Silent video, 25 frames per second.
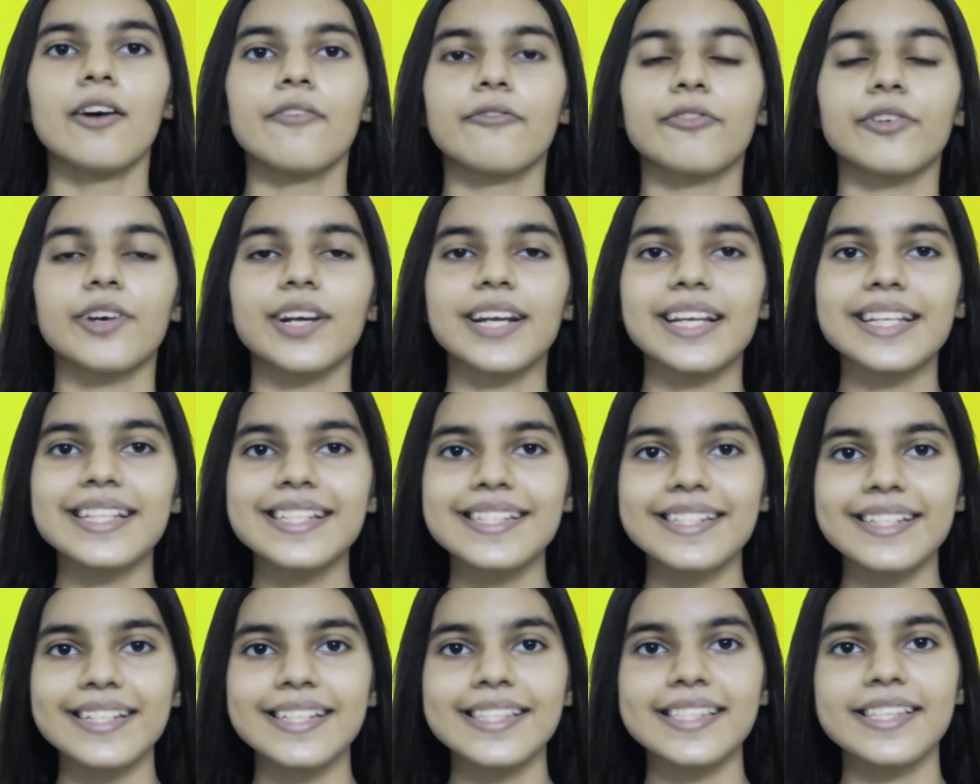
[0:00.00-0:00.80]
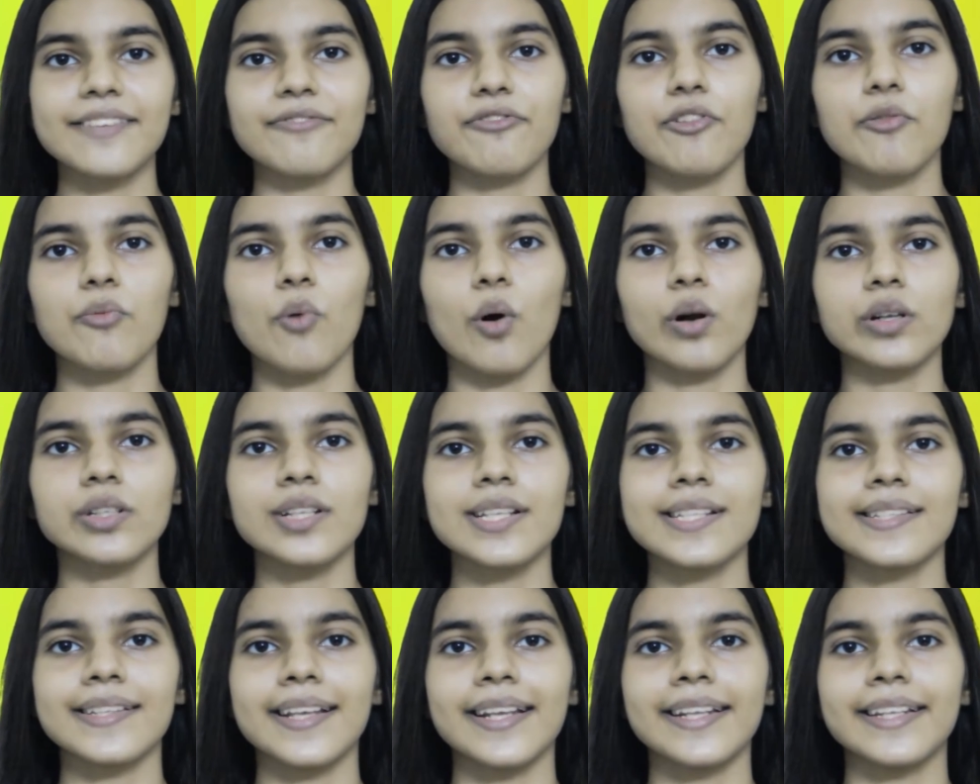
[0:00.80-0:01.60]
For instance, if you want to
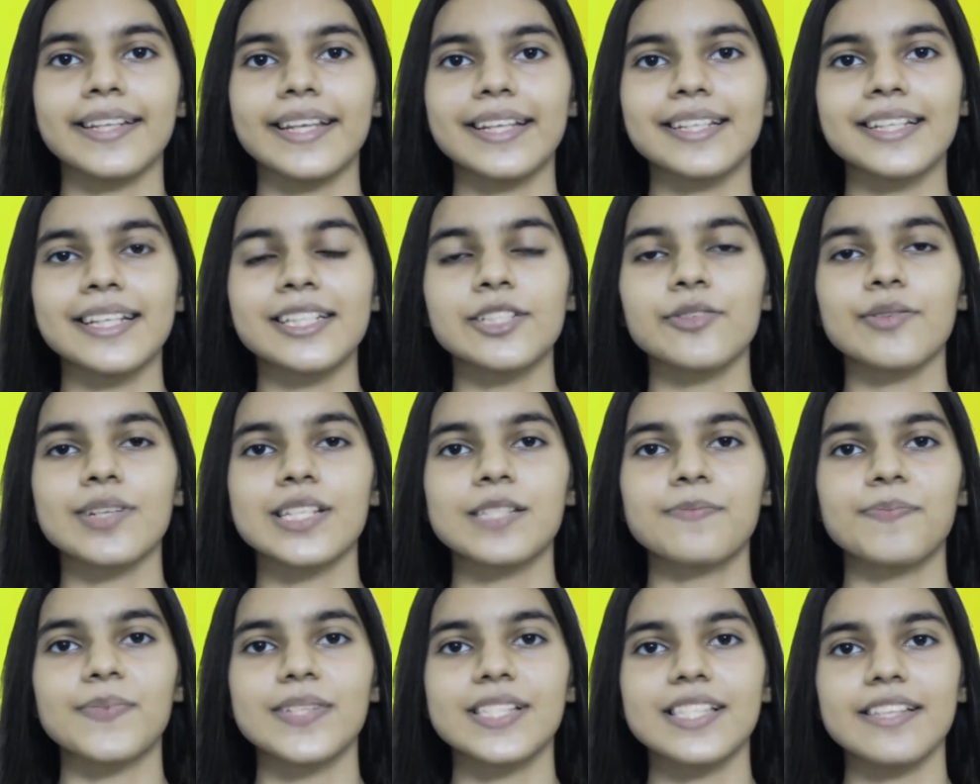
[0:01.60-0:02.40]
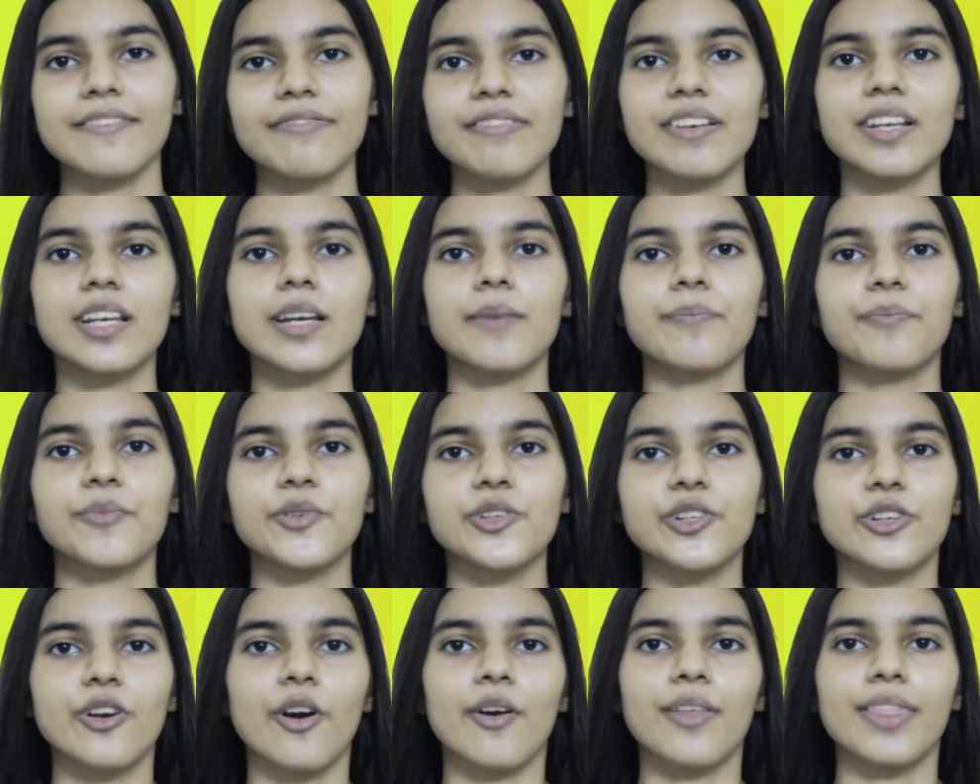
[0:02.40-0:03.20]
send data to a specific
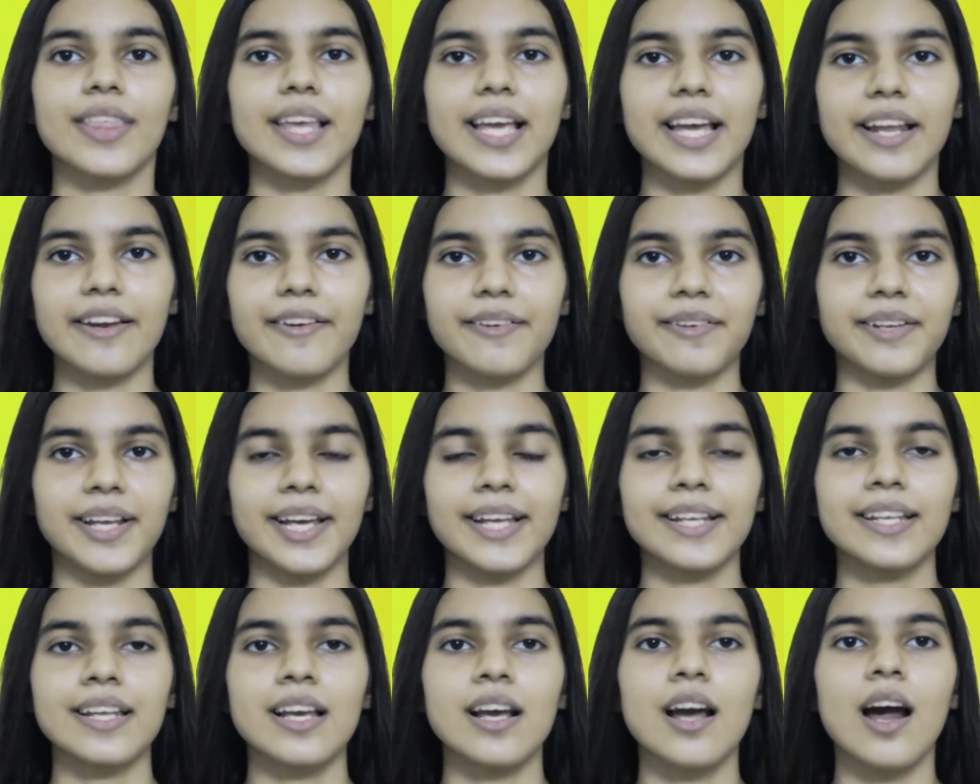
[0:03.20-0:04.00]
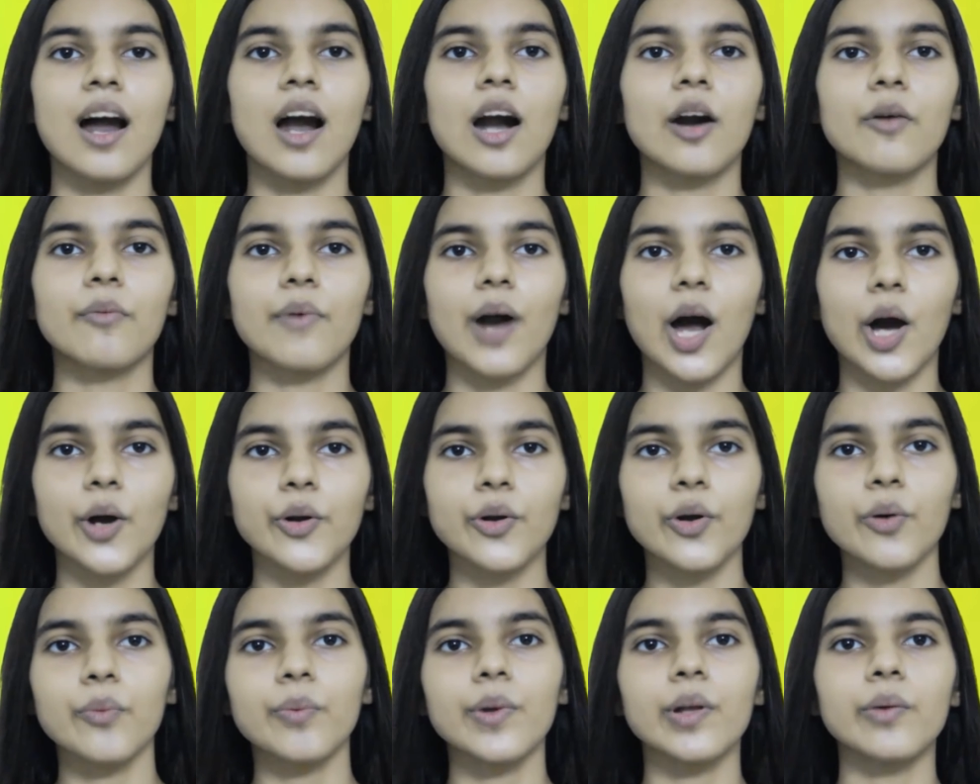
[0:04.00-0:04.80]
computer on the internet, a
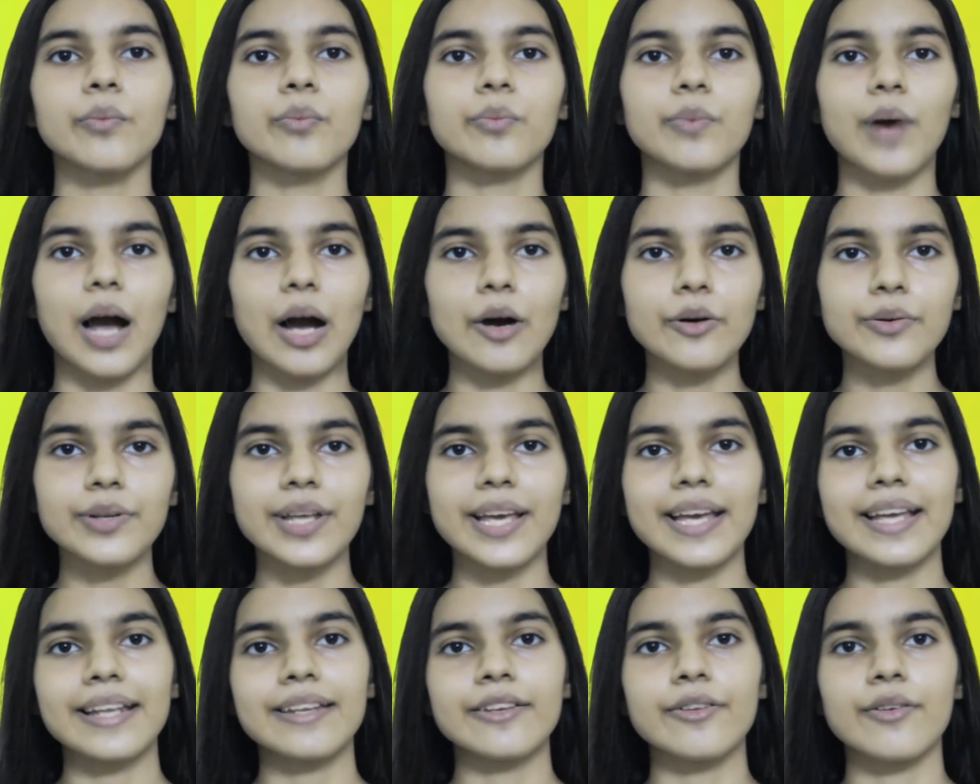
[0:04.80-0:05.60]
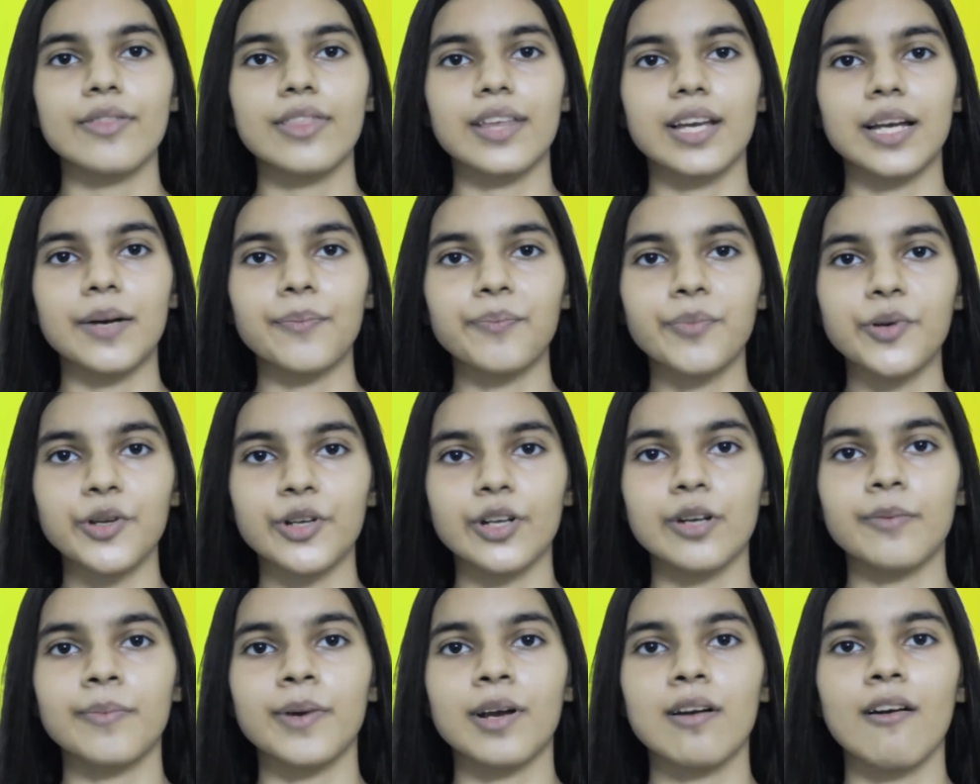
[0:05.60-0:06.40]
router will route it to the
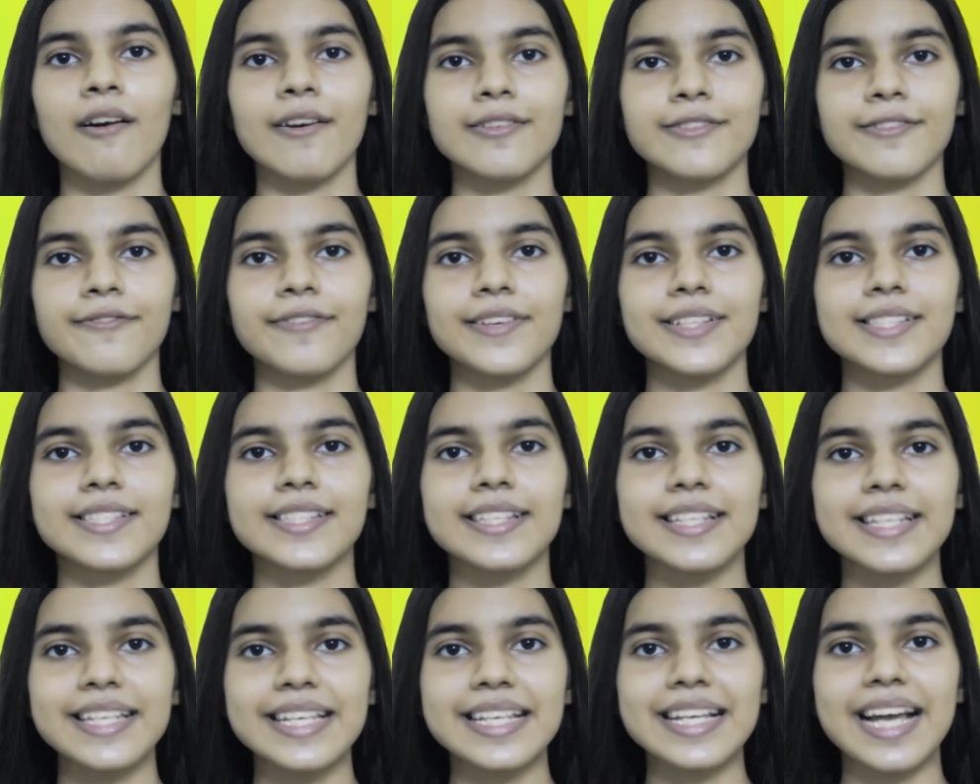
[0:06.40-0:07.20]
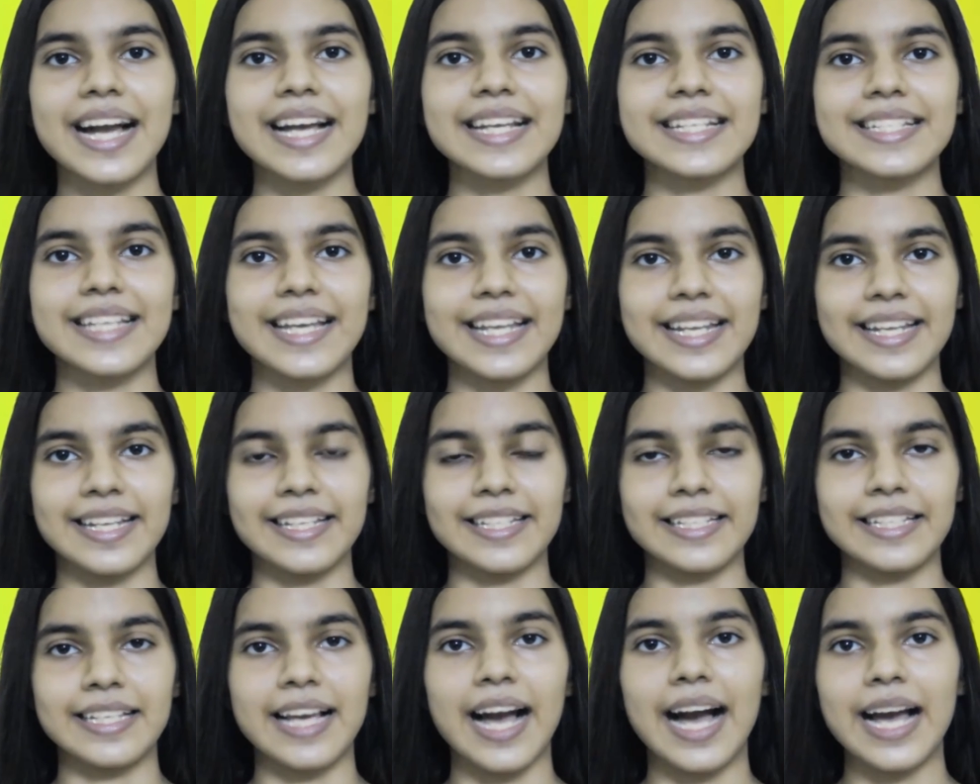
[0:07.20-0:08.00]
computer because of its unique
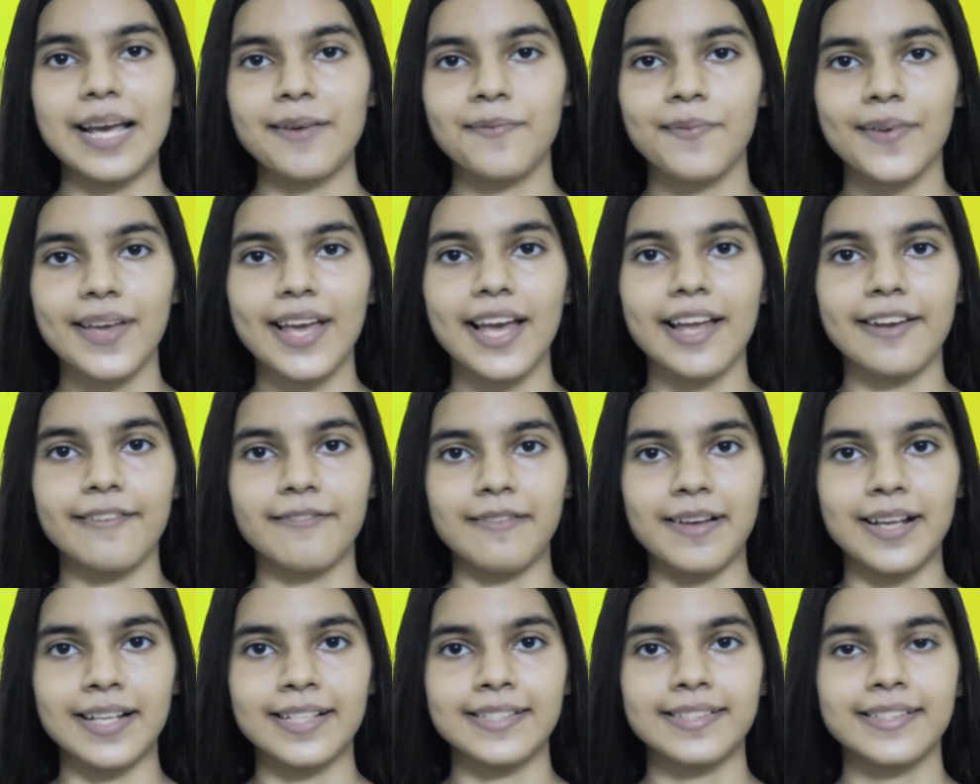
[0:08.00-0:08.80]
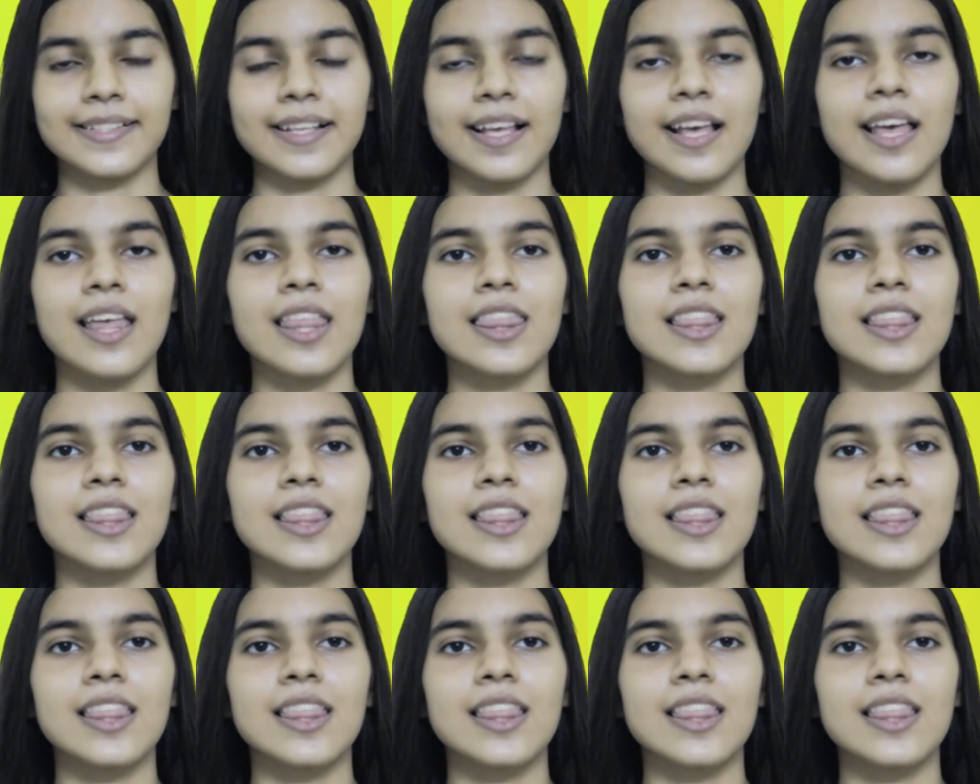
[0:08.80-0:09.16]
identity, IP address.